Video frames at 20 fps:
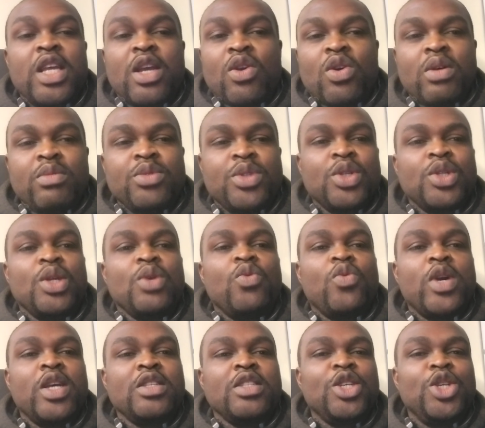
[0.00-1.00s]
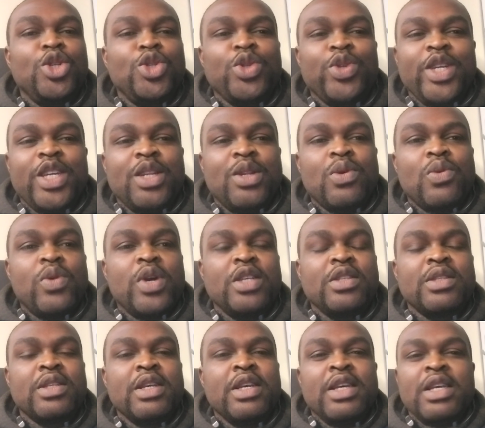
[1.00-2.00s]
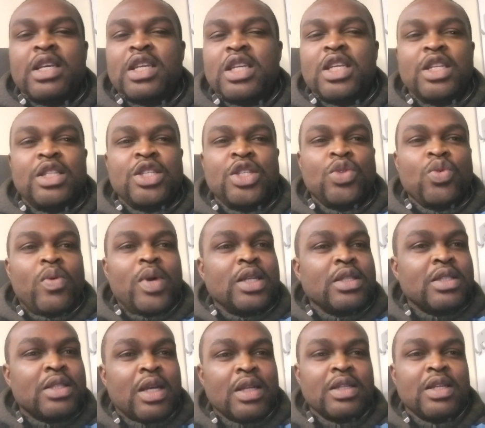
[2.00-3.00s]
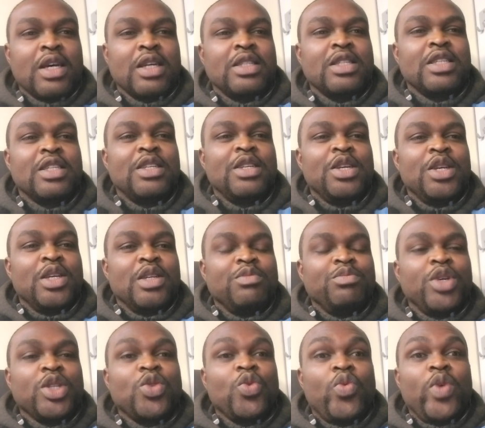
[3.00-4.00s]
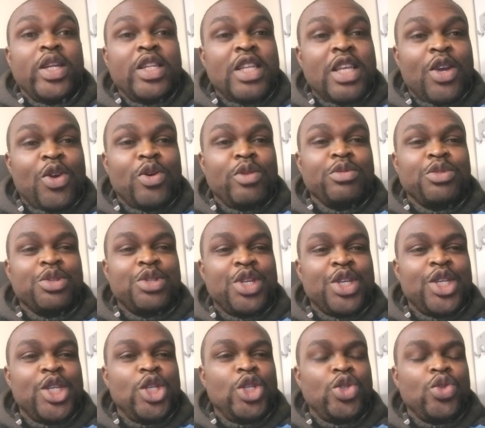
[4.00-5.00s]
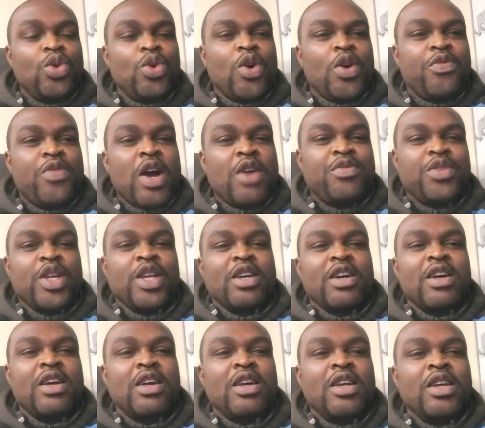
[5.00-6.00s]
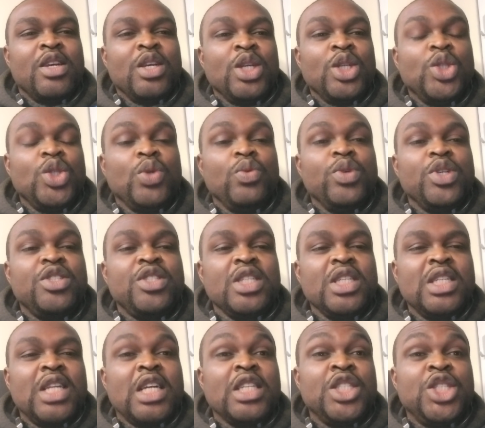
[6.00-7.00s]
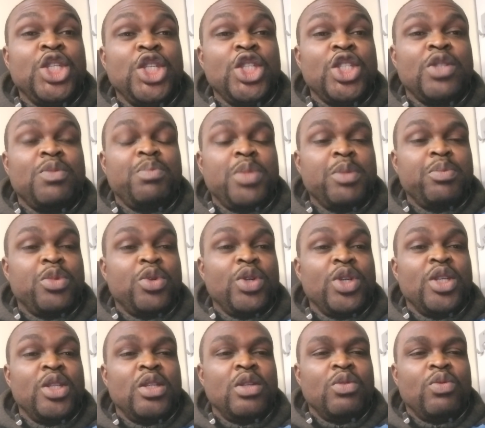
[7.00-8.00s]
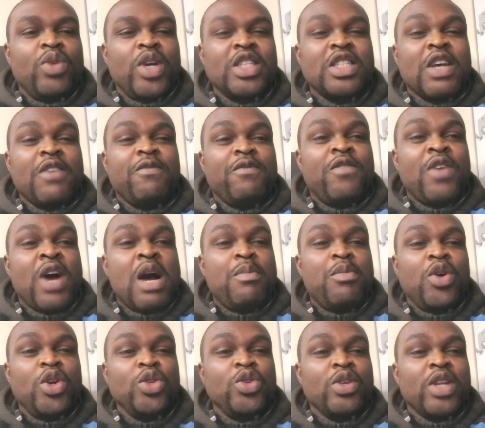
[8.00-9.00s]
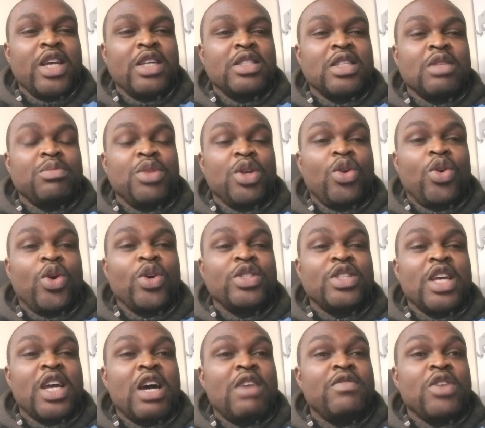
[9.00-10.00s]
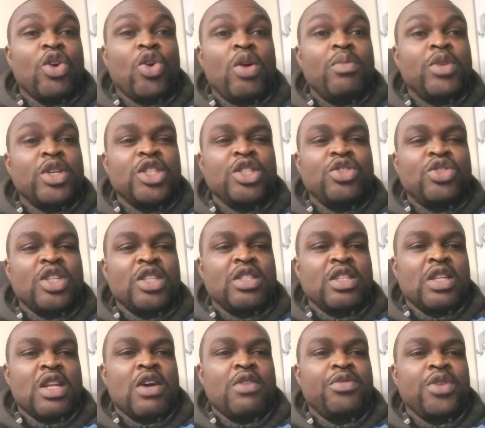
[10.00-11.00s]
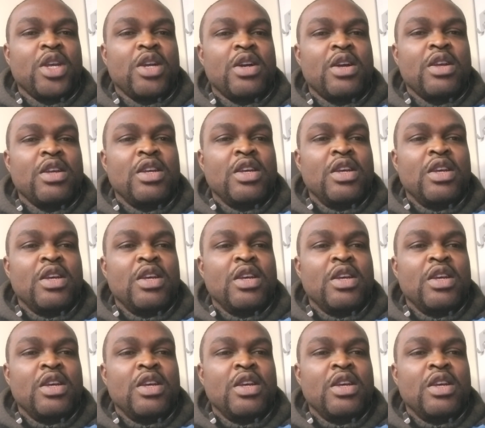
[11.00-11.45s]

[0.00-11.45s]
it comes to the West issue in the West, it is one standard. But when it comes to the issue of Africa, you will see that these people in the West are far more united because they have a common interest in Africa.